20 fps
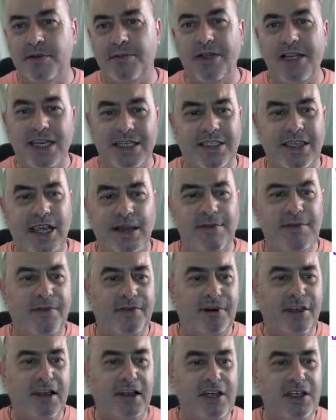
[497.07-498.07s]
I mean, that's
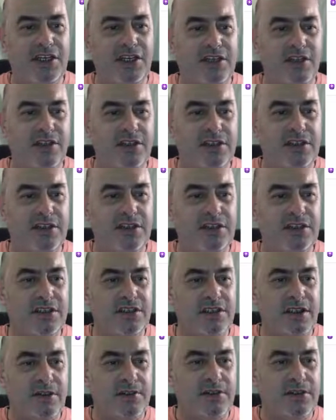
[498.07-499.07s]
gamification. There's
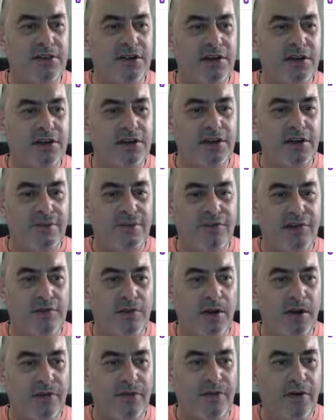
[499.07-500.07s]
so much other stuff as
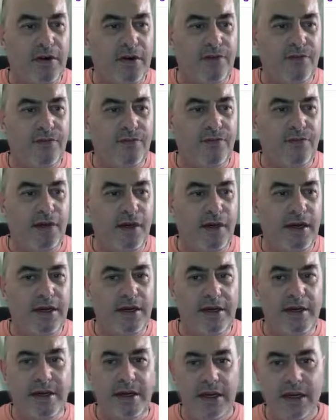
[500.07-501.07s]
well. If I can
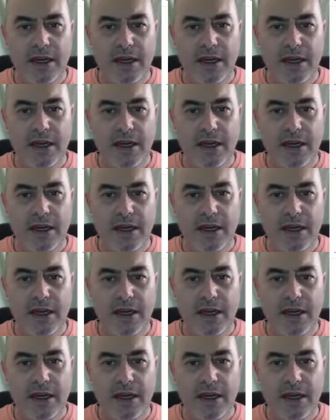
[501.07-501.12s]
find